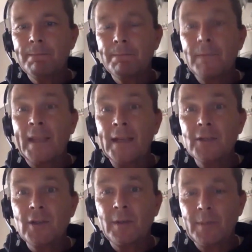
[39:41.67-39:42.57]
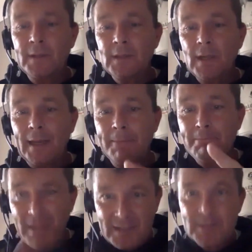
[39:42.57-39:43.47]
English champions, and
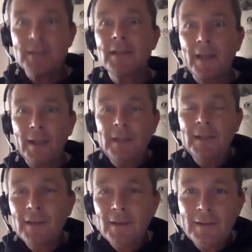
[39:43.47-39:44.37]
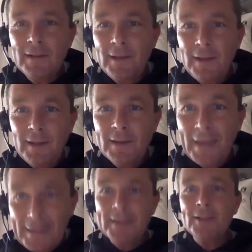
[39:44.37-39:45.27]
Munster the
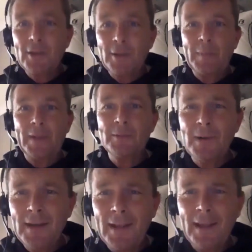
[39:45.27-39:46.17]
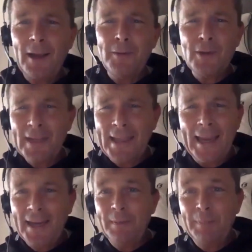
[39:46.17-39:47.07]
Celtic champions. Well, how are you going to
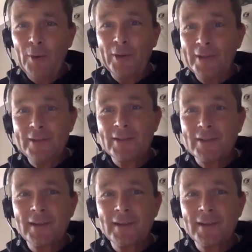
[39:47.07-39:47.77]
get any points?